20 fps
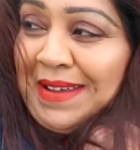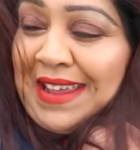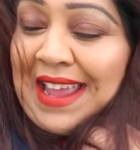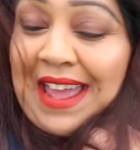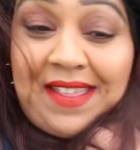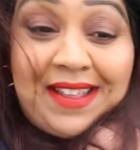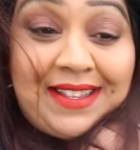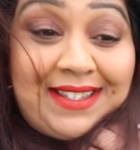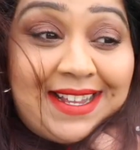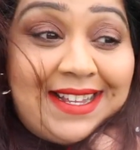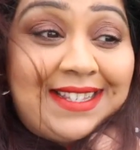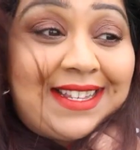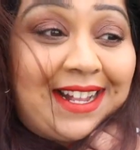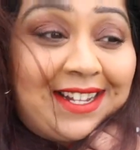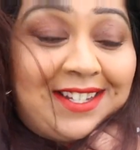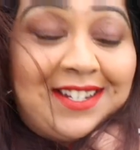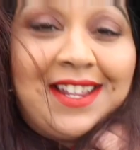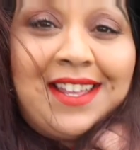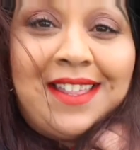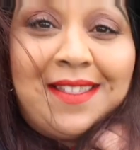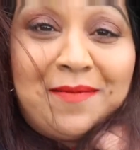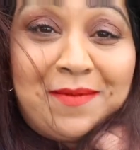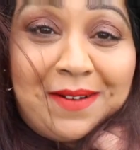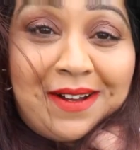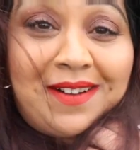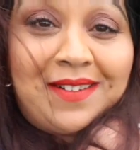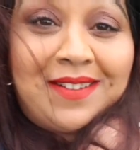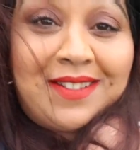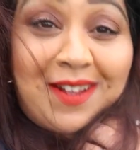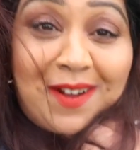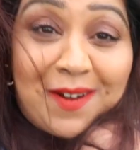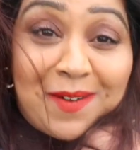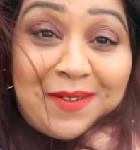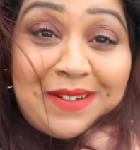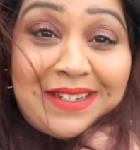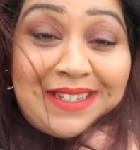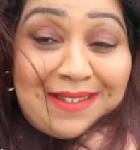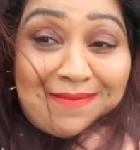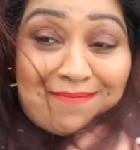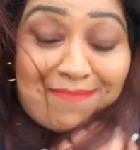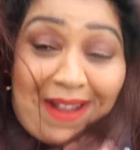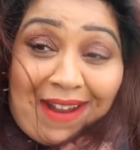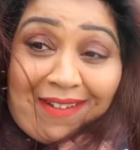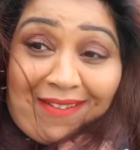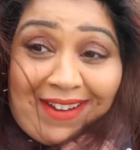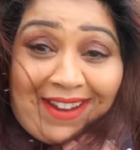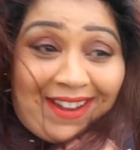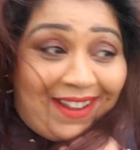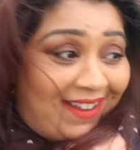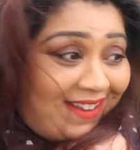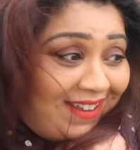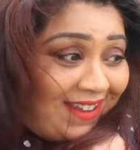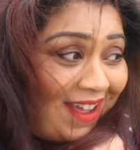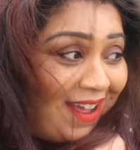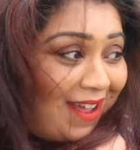yeah, this is actually the world's oldest Marriott.